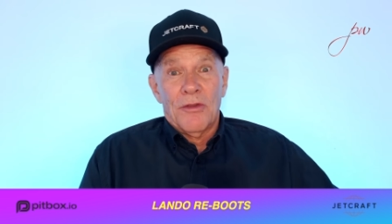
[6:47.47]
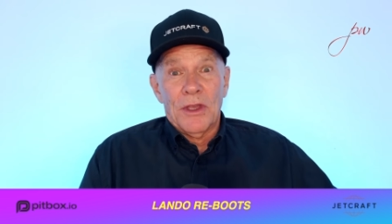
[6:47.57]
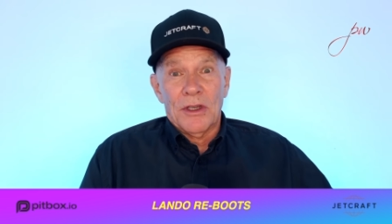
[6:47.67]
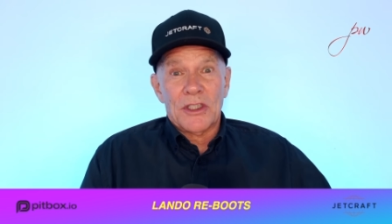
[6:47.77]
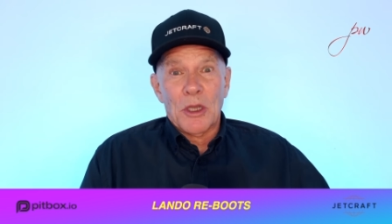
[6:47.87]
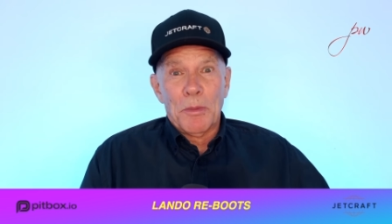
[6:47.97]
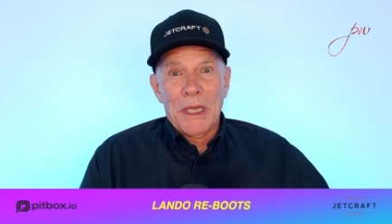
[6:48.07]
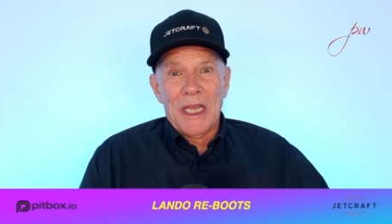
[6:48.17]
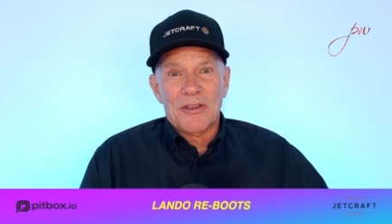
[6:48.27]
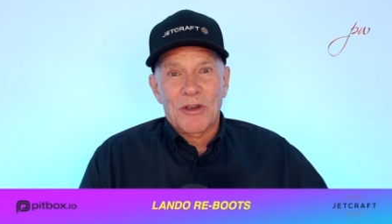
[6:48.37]
the Oscar
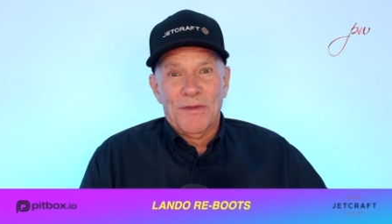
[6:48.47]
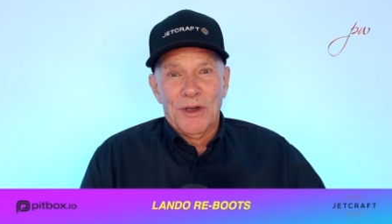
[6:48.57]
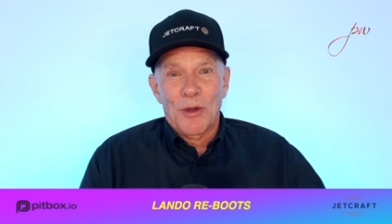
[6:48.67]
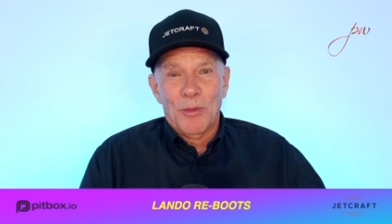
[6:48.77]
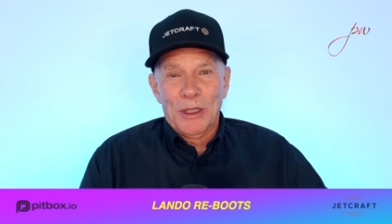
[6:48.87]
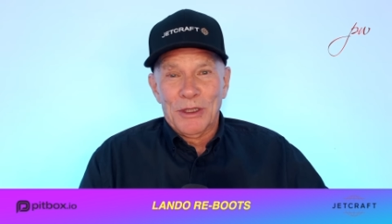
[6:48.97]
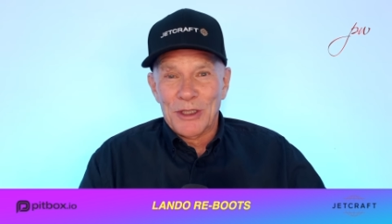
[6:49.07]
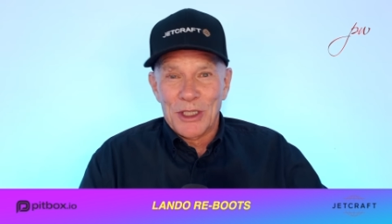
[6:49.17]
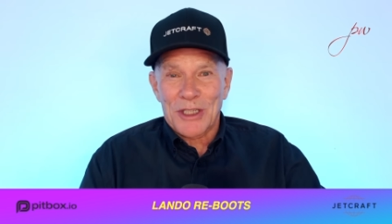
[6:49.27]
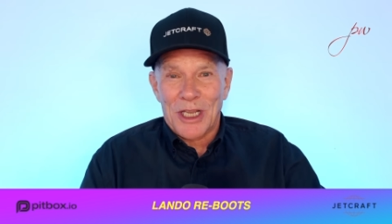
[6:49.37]
Piastri phenomenon
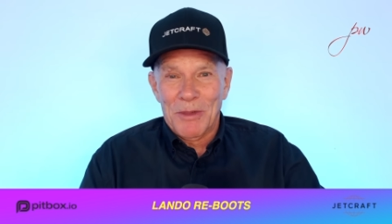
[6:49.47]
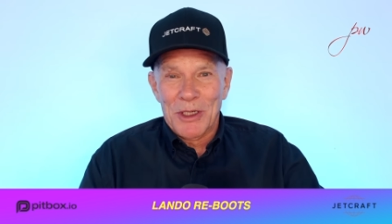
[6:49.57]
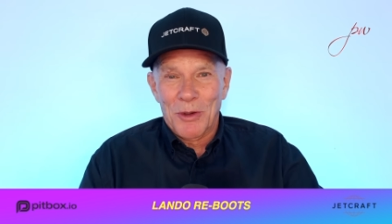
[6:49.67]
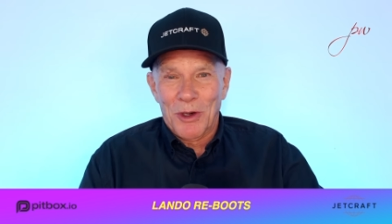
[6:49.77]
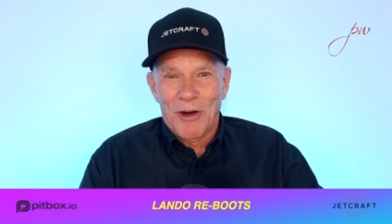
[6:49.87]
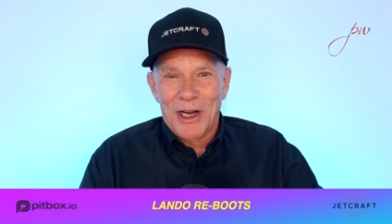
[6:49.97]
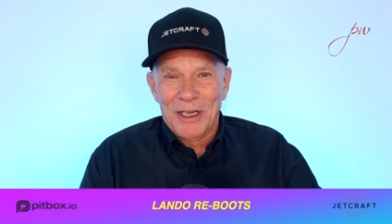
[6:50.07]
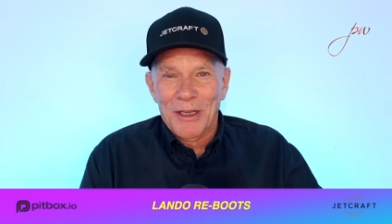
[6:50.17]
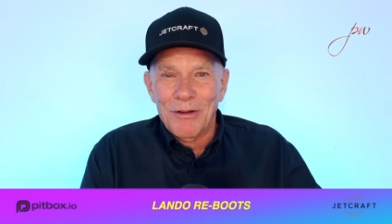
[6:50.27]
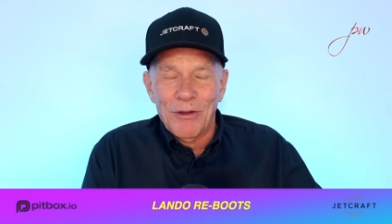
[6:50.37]
just coming to a
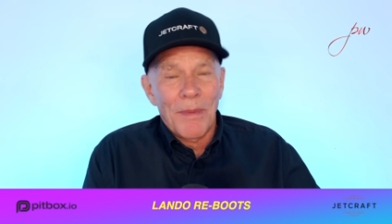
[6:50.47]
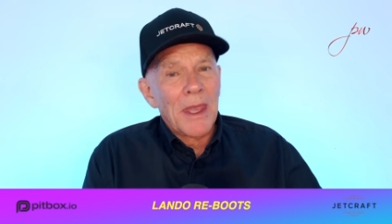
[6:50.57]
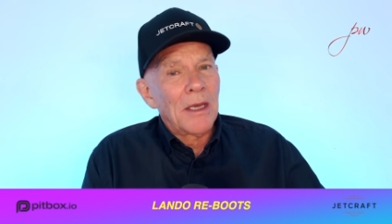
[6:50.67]
grinding halt,